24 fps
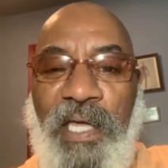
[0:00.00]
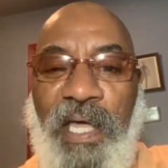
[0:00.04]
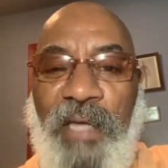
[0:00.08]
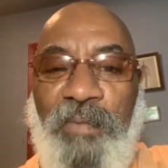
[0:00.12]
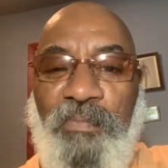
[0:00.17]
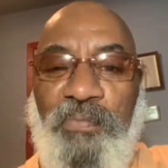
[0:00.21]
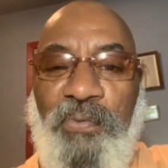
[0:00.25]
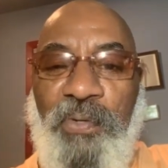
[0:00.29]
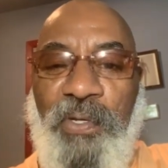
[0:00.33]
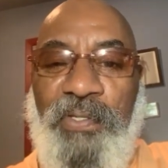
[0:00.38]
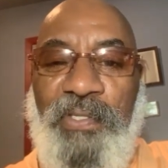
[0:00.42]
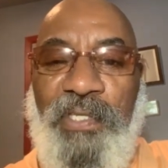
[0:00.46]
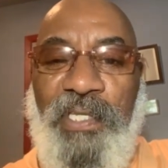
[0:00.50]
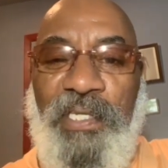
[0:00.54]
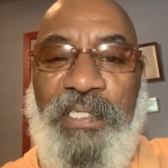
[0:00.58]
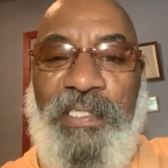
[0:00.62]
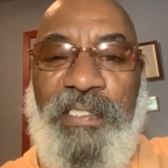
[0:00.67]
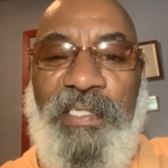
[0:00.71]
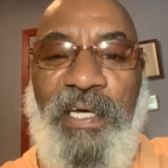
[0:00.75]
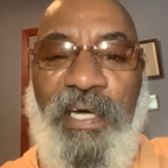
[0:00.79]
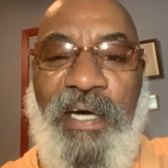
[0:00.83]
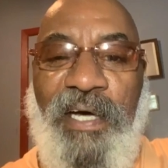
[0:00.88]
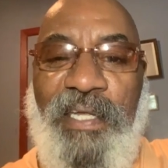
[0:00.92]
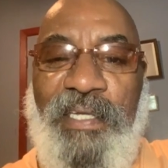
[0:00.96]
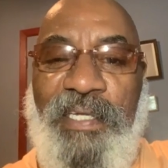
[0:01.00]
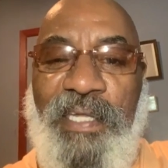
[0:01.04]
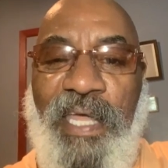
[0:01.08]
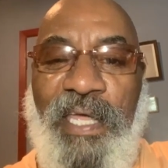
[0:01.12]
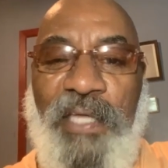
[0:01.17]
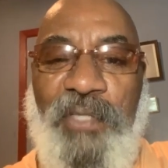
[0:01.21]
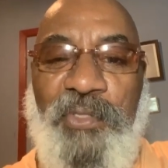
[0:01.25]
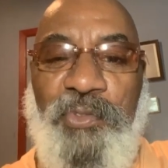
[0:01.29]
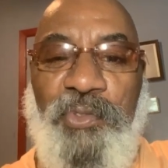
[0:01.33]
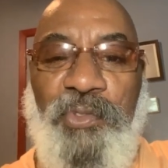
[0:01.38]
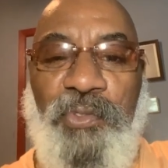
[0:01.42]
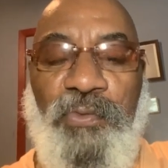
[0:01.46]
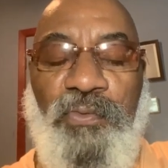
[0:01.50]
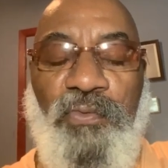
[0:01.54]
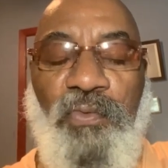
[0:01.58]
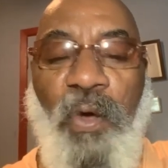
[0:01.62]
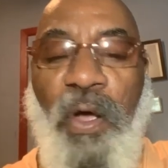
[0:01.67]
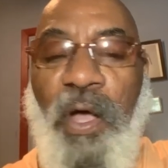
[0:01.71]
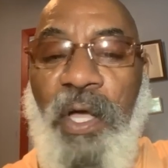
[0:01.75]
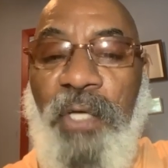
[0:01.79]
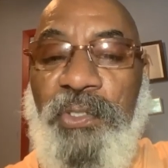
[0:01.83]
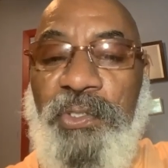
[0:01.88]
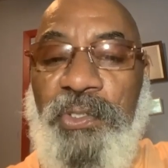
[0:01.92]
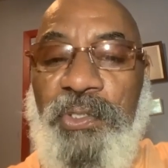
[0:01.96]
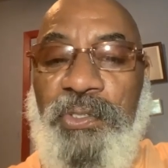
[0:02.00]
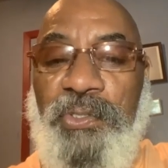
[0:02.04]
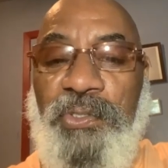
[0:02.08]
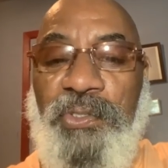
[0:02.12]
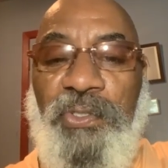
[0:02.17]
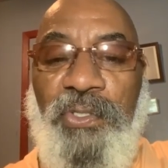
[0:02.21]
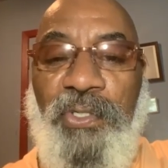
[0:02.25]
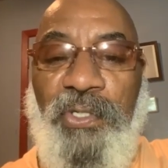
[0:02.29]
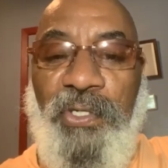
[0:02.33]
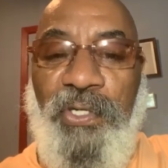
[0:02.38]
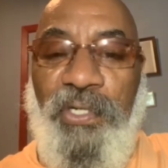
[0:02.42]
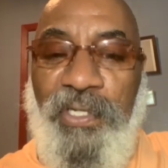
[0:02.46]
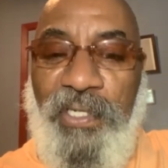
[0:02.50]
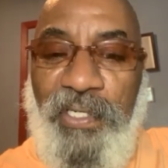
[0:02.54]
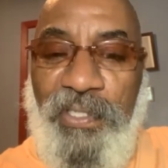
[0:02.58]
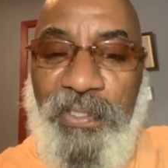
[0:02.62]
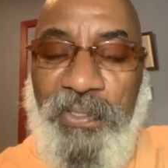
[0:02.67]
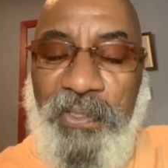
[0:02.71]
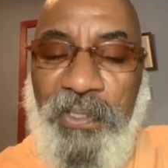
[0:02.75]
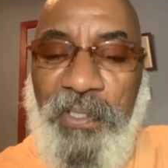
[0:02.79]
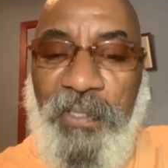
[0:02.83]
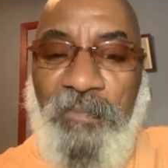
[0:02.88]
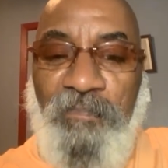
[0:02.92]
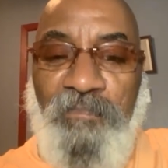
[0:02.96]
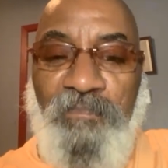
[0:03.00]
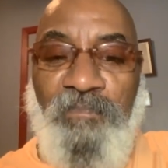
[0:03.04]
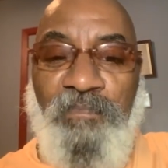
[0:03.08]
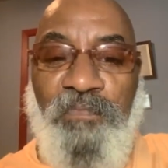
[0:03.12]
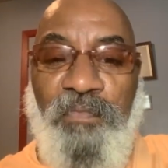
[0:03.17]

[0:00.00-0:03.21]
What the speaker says: I pray that God, as you wash your earth,